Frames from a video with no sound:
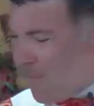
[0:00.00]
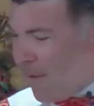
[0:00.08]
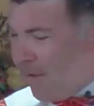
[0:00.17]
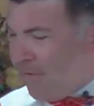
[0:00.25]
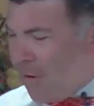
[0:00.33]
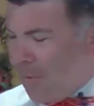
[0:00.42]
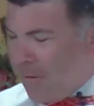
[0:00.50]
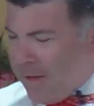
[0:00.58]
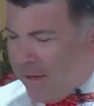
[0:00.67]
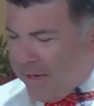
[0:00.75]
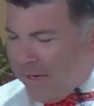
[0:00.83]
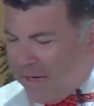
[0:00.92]
So
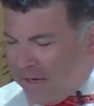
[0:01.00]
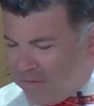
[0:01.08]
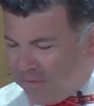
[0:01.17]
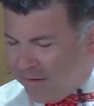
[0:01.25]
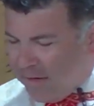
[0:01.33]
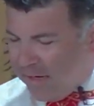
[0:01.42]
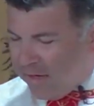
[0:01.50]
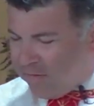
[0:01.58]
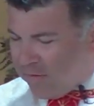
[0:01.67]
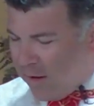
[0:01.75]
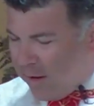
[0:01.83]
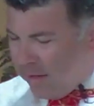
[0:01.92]
he's
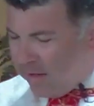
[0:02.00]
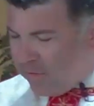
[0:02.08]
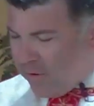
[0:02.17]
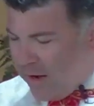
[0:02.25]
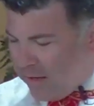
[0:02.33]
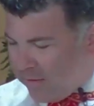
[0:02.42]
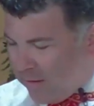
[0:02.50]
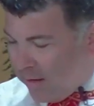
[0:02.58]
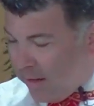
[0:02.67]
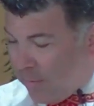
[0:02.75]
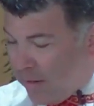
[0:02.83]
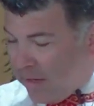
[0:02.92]
trying
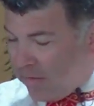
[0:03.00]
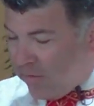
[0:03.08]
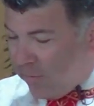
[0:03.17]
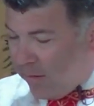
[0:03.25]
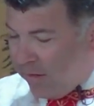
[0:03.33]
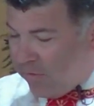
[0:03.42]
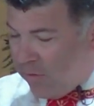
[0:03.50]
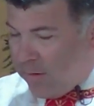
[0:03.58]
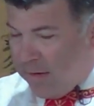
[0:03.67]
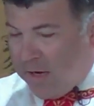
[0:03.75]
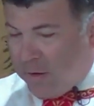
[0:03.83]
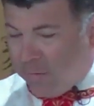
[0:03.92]
to, what he's
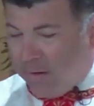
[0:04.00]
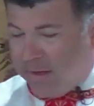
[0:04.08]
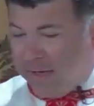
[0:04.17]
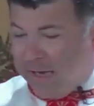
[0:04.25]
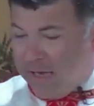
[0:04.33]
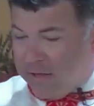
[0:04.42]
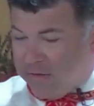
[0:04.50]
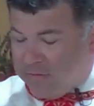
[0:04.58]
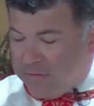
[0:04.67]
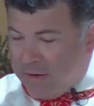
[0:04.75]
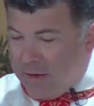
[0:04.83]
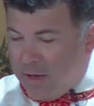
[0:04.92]
doing here really
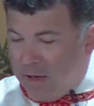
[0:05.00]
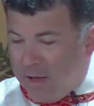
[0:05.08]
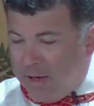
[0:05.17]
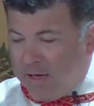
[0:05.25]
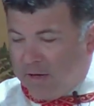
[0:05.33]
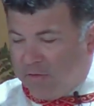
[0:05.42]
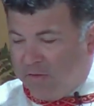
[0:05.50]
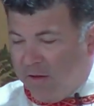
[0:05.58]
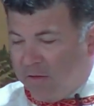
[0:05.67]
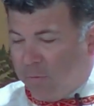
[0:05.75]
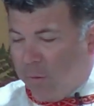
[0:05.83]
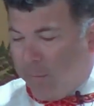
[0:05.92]
is, in a
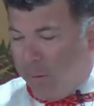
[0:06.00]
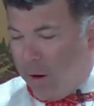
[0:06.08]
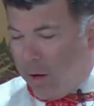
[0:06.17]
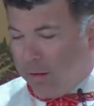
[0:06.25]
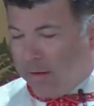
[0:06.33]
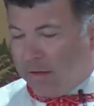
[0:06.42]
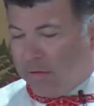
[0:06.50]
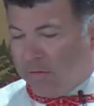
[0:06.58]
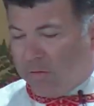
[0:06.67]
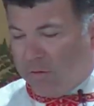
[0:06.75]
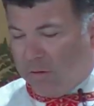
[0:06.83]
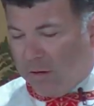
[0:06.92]
sense, what Paul
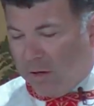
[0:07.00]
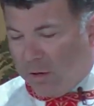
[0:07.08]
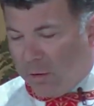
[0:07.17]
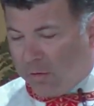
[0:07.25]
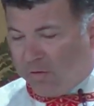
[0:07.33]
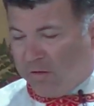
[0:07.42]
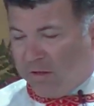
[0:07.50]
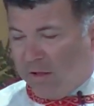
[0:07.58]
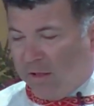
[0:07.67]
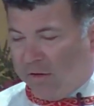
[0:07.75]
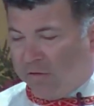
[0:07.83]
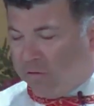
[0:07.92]
is encouraging the
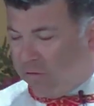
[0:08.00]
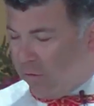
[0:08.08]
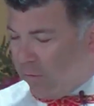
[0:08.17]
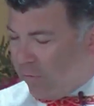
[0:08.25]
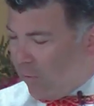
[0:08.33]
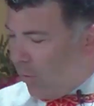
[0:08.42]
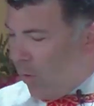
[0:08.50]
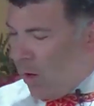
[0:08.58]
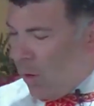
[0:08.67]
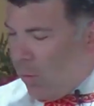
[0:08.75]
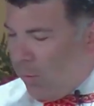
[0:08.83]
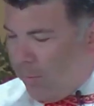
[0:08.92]
Galatians to do. So
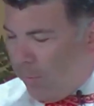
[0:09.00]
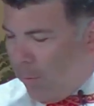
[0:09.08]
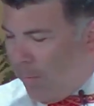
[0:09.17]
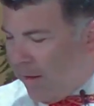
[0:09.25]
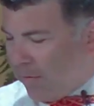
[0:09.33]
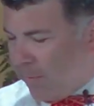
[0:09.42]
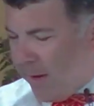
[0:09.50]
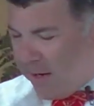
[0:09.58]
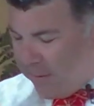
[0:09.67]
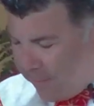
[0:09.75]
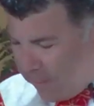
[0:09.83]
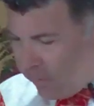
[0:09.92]
we'll bounce back
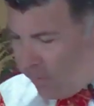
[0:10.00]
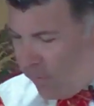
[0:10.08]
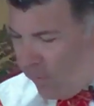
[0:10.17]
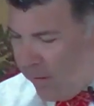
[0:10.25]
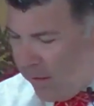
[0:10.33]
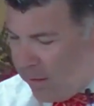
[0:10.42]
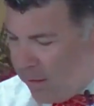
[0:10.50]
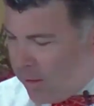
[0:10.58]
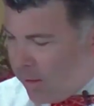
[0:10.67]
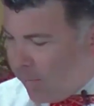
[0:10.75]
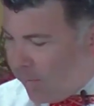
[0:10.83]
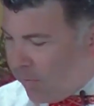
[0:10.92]
and forth between
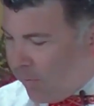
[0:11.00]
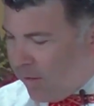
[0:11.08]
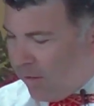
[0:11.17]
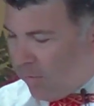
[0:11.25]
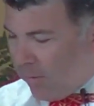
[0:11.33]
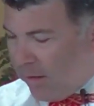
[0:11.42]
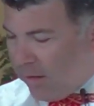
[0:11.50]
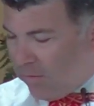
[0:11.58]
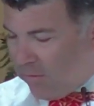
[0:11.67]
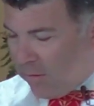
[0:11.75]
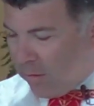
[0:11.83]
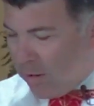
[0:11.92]
these
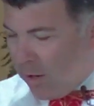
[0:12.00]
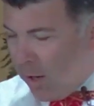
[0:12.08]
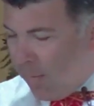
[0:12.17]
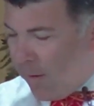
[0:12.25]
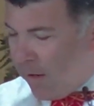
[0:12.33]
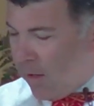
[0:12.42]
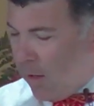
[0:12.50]
readings here. But